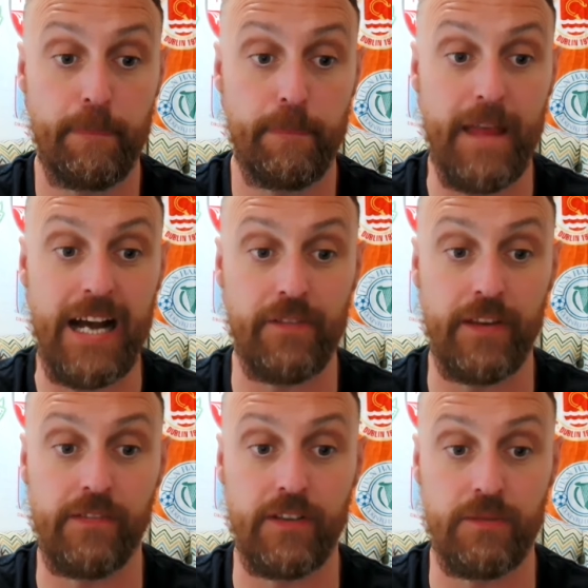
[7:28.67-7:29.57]
to have
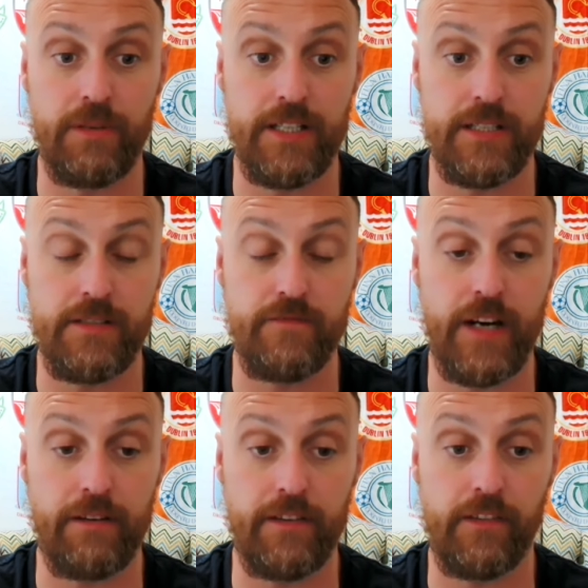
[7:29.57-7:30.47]
this situation is
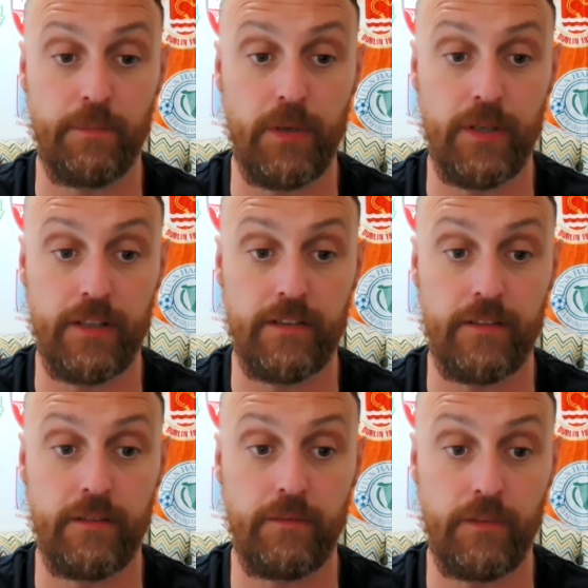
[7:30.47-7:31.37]
very
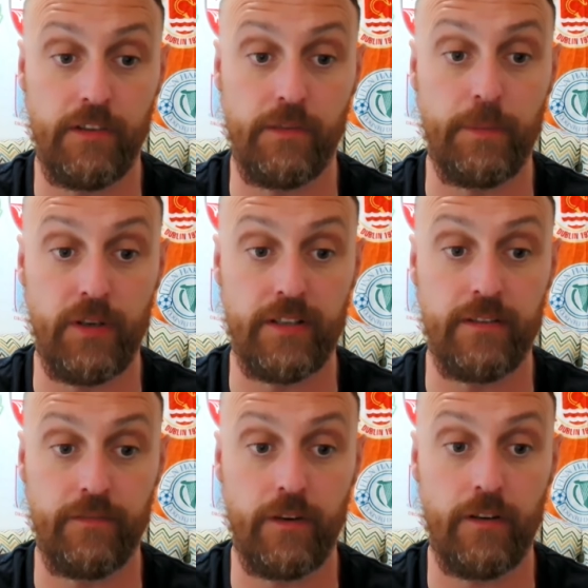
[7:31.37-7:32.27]

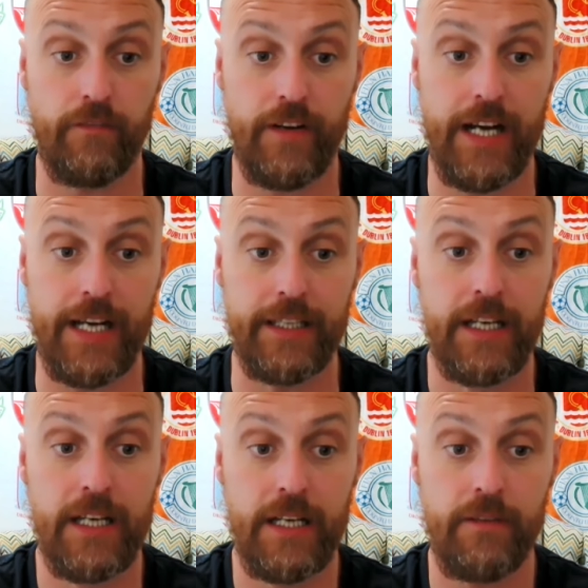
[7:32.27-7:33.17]
disappointing for a fan.
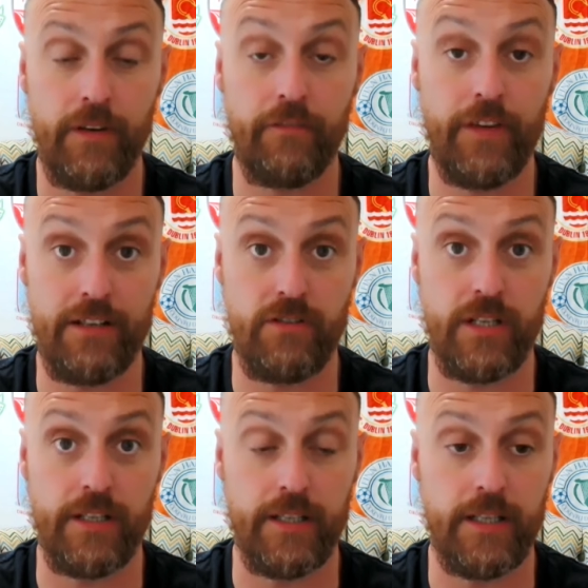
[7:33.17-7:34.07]
If you're a fan of
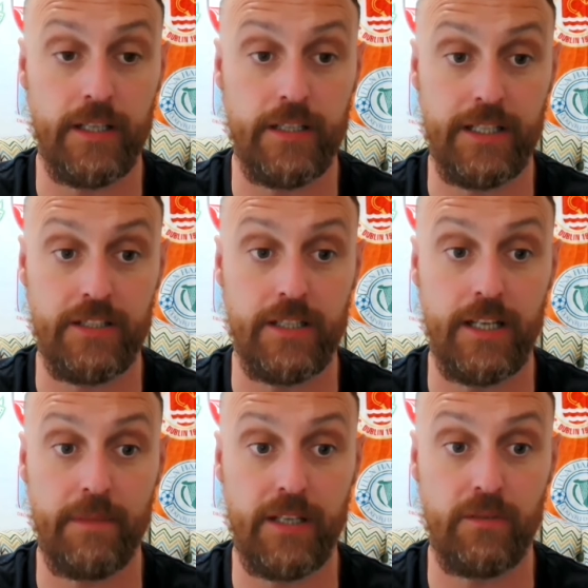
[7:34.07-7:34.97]
Drogheda United, actually,
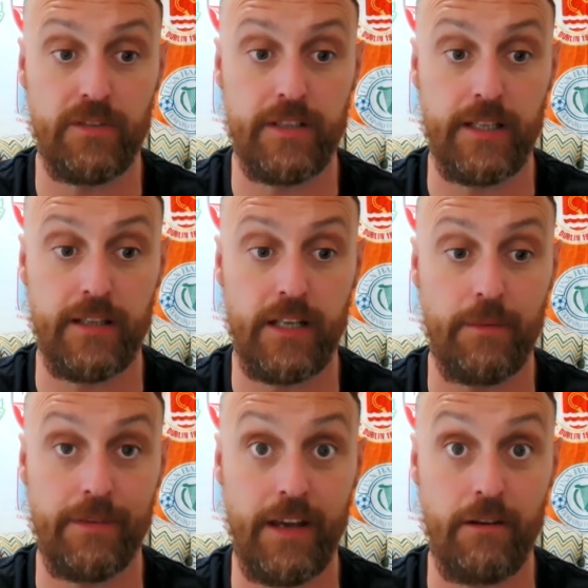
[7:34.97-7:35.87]
let me know what you think in the
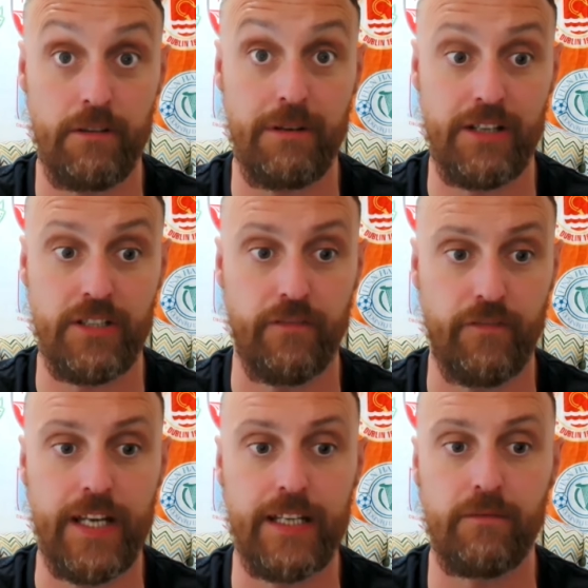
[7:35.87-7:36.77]
comments. How are you actually
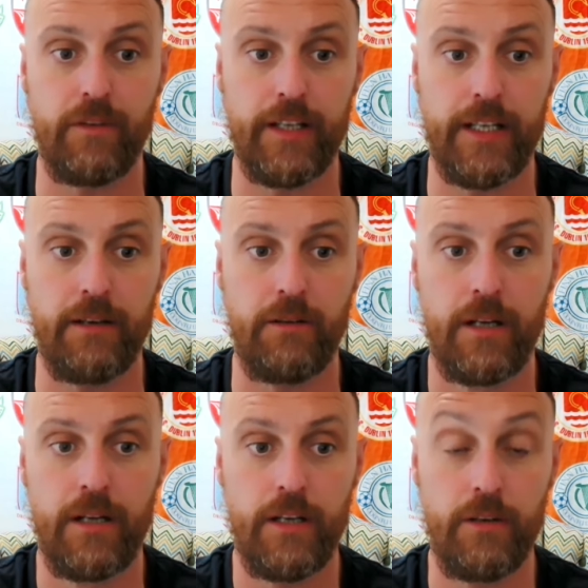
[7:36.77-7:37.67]
feeling right now?
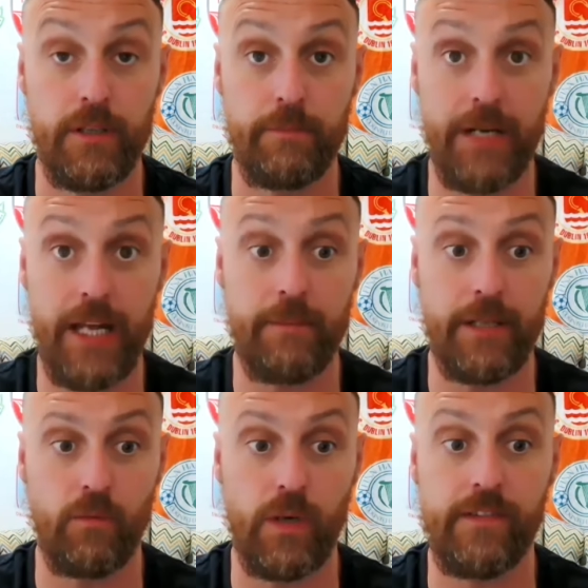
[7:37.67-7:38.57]
Who are you
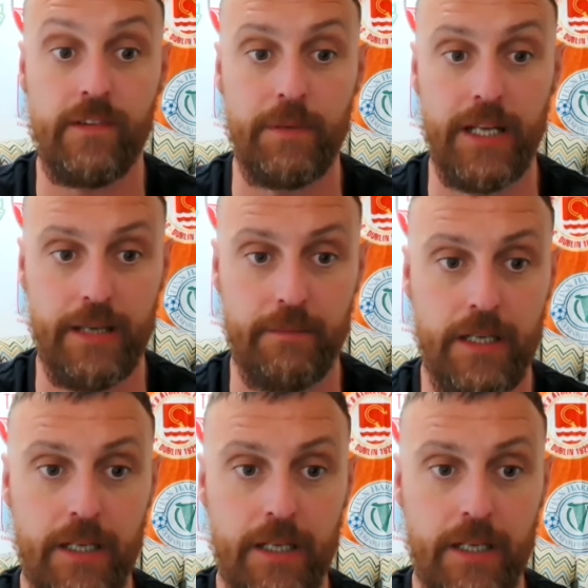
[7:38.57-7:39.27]
blaming? What's to blame?